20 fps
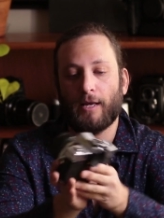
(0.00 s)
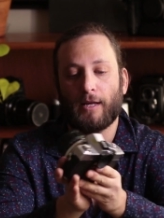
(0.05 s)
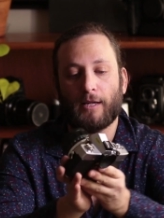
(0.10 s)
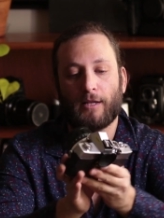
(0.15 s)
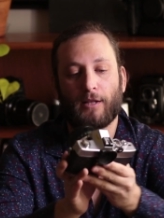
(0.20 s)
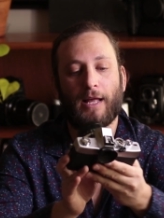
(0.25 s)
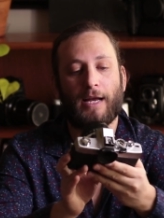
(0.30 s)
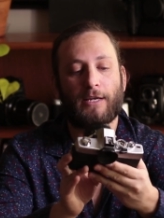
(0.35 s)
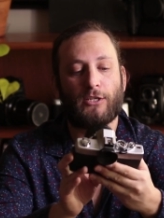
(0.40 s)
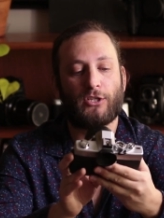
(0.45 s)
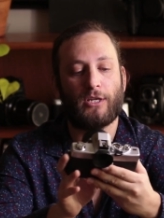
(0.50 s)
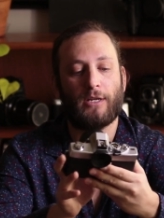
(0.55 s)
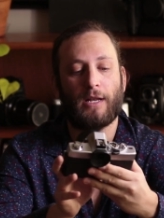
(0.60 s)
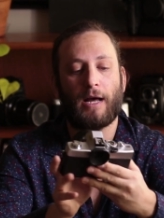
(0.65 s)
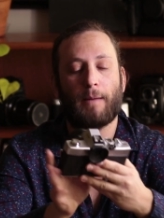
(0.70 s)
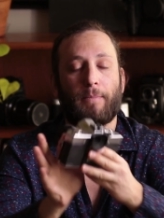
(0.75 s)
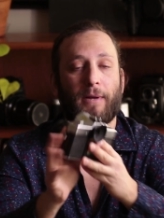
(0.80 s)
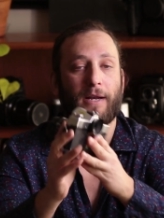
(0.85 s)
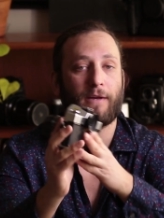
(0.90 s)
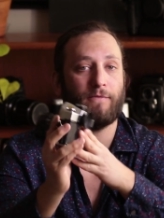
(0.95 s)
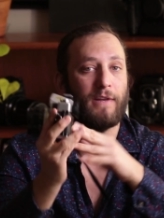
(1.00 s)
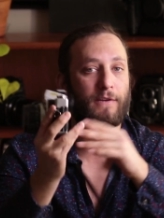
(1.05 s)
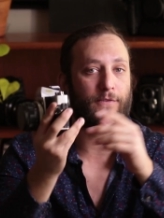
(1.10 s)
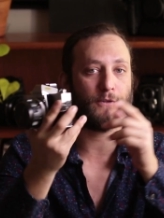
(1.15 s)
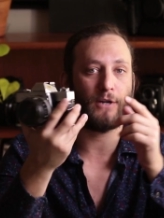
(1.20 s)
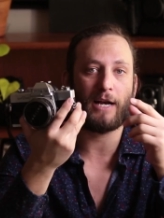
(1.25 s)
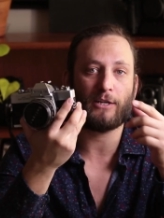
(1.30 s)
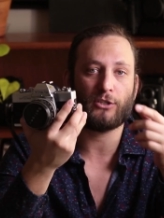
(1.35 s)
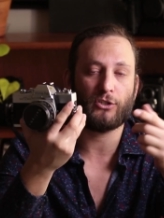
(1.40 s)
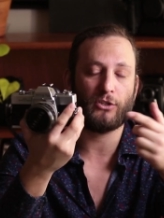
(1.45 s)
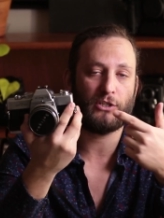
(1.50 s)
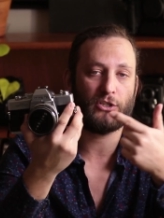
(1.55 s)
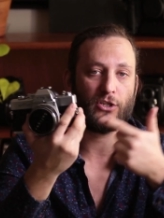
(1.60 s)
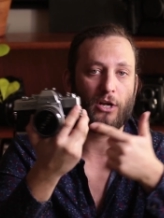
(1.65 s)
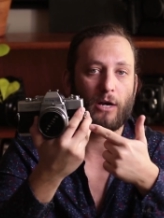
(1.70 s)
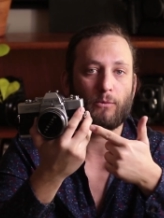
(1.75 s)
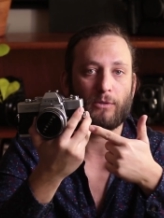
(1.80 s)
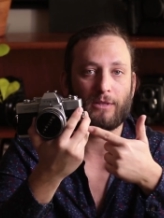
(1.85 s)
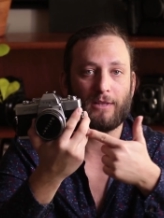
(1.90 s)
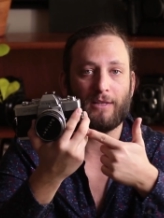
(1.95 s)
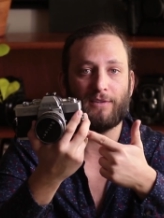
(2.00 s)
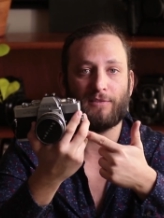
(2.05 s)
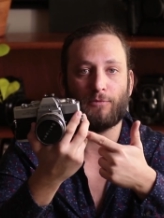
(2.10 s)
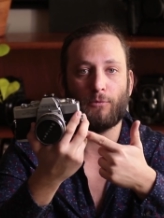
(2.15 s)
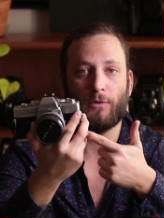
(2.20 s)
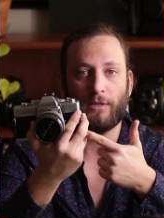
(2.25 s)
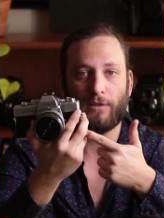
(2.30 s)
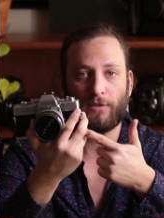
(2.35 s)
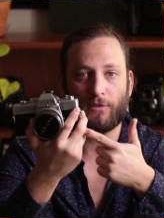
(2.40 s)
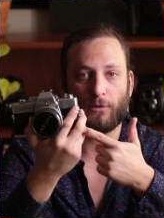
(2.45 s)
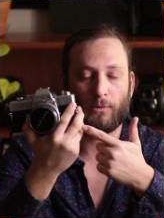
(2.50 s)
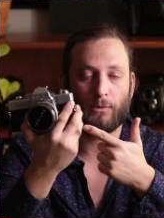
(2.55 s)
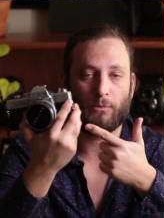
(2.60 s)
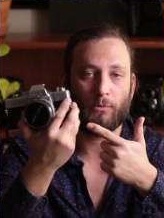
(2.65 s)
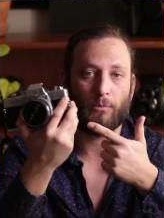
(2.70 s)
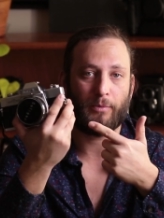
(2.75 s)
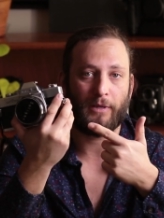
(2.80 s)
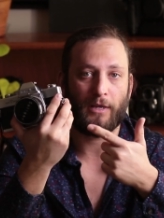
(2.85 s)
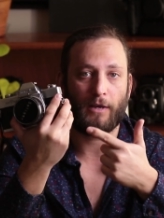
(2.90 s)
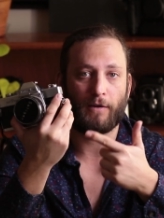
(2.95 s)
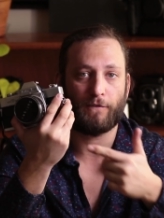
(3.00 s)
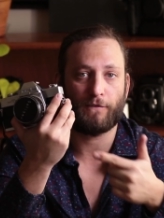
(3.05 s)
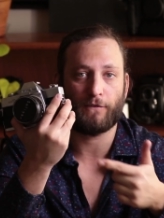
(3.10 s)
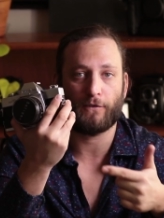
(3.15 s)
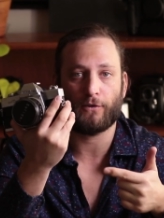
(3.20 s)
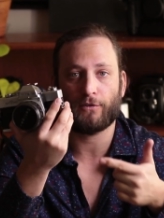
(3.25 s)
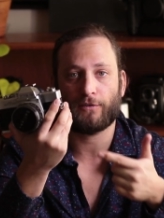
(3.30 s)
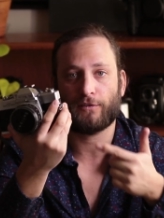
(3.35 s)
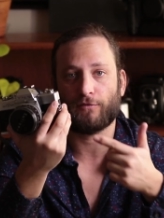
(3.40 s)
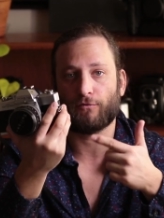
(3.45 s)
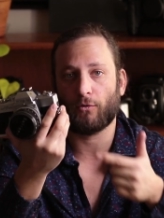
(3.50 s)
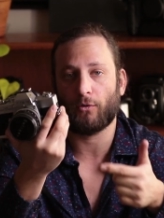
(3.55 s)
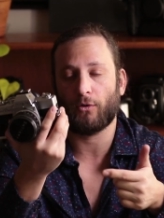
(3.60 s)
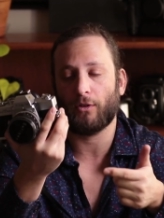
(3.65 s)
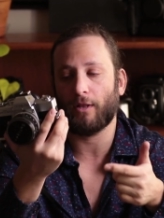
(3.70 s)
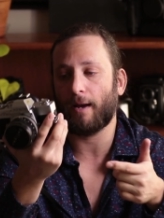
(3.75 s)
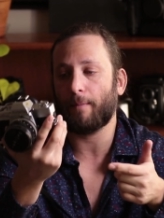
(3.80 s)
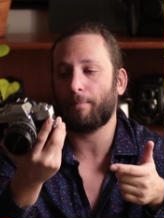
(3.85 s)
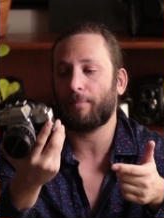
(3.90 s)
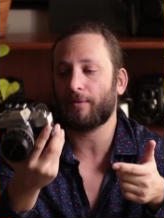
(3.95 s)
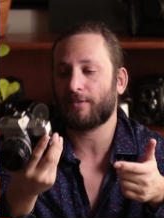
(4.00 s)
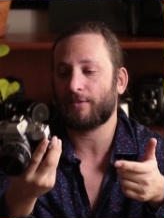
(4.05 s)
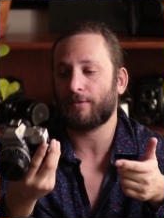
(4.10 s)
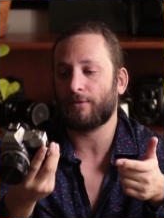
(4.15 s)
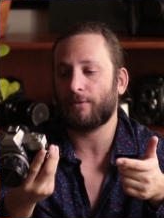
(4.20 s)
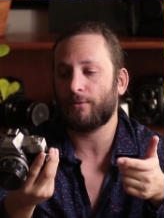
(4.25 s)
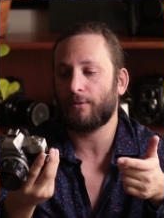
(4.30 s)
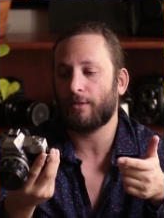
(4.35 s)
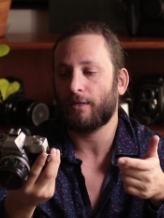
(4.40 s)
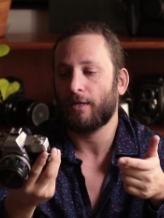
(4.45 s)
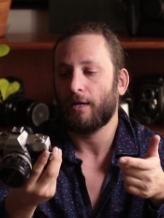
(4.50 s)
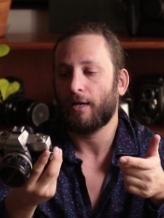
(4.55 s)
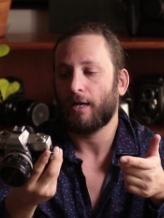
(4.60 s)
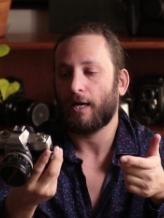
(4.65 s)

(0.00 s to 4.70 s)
collection, but I've never actually shot with this one, so it will be a first roll episode.